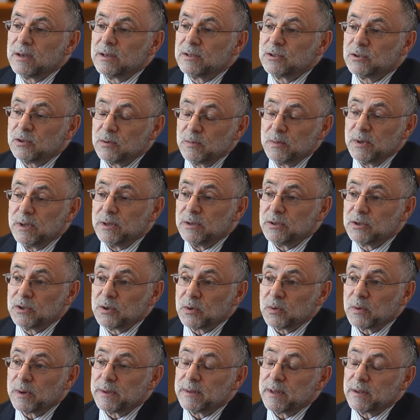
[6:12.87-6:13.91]
should be
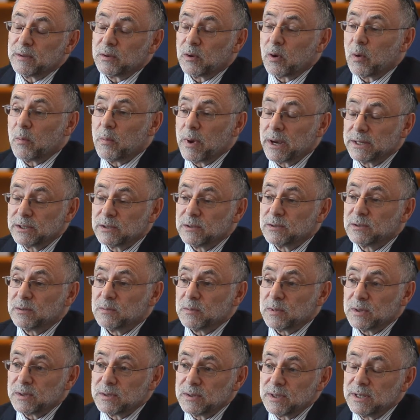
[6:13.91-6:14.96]
ensuring that there are measures
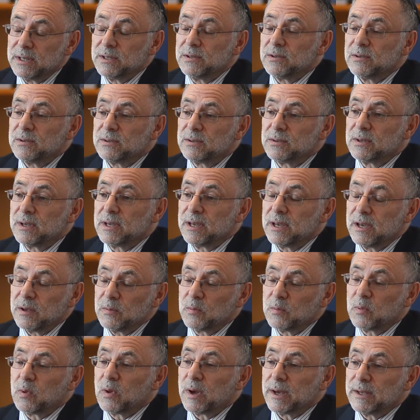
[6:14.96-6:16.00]
and procedures
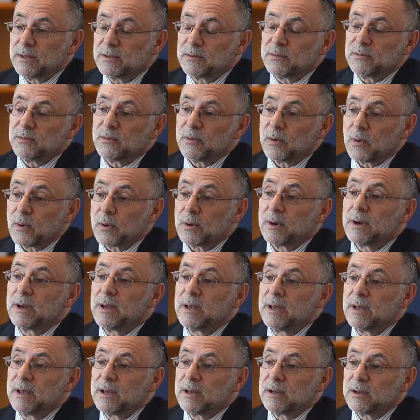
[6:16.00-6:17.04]
in place for
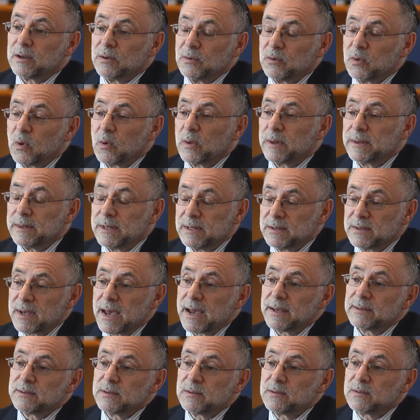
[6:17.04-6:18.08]
controlling these
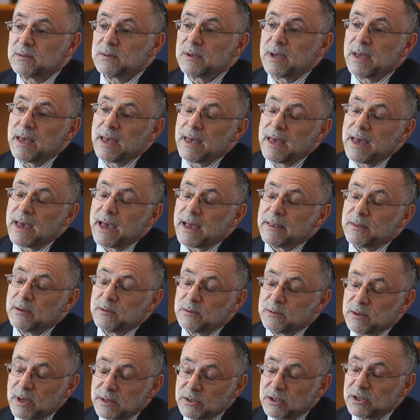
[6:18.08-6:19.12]
hazards, and
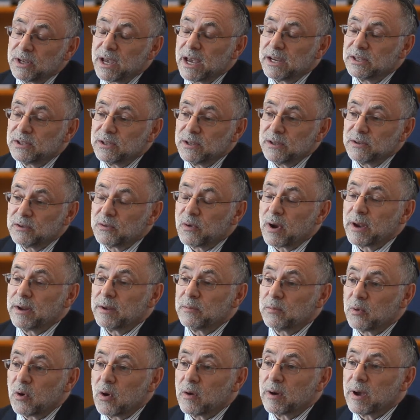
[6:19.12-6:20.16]
there's education and
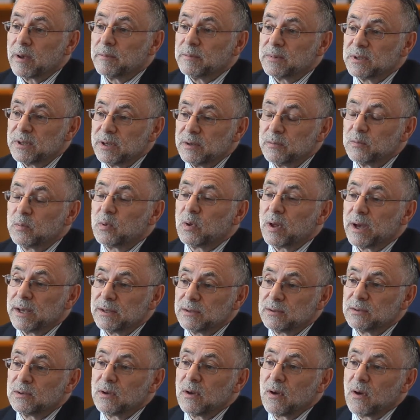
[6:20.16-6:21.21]
training programs in
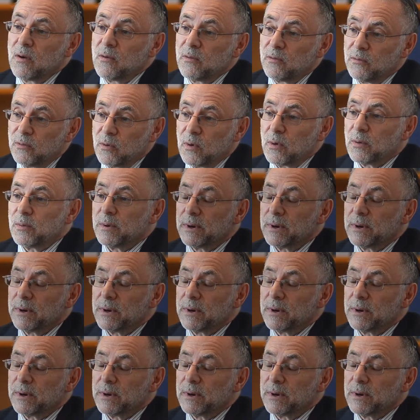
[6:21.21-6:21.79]
place for